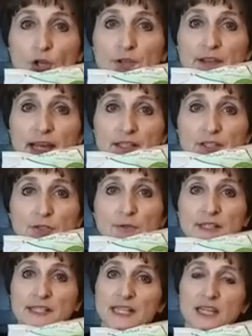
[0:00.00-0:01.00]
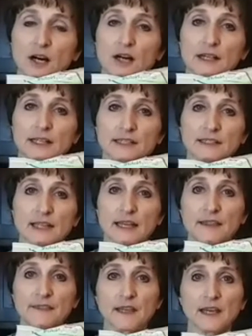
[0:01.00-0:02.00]
All you got to do is thaw it,
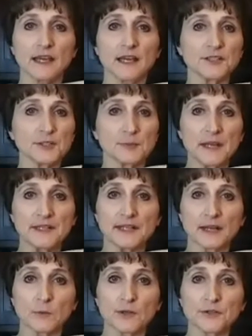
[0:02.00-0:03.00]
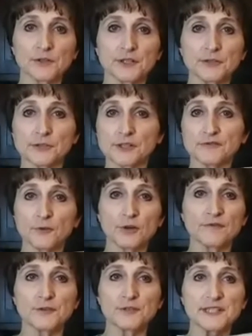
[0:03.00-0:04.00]
and then depending on what you're going to use it for,
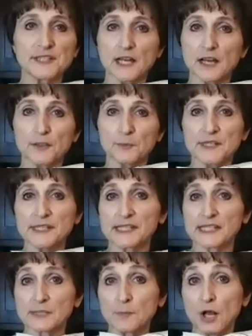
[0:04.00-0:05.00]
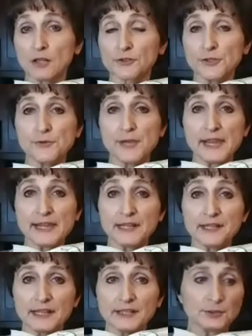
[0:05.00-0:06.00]
if you need to cut the pieces smaller, you
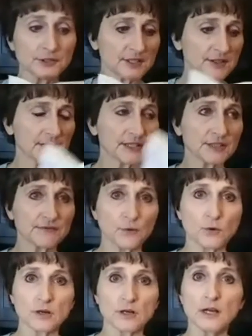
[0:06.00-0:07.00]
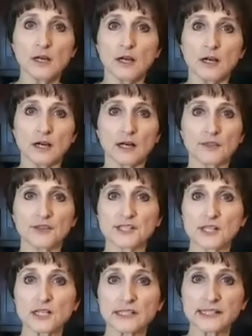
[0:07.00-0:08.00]
can. I used this for the
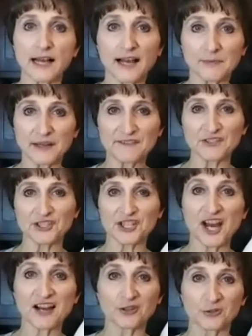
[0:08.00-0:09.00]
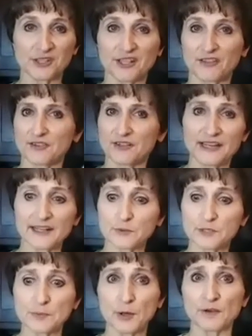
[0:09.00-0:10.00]
salsa on my fish tacos the other night, and it
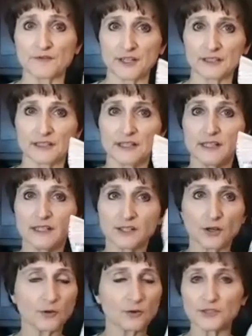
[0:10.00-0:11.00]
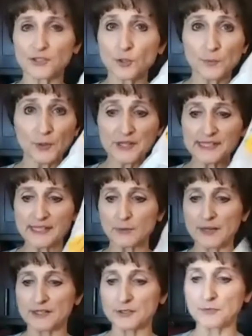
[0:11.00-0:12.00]
was perfect. So super easy
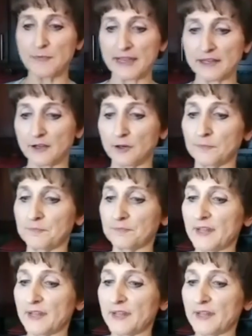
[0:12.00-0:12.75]
way to do mango.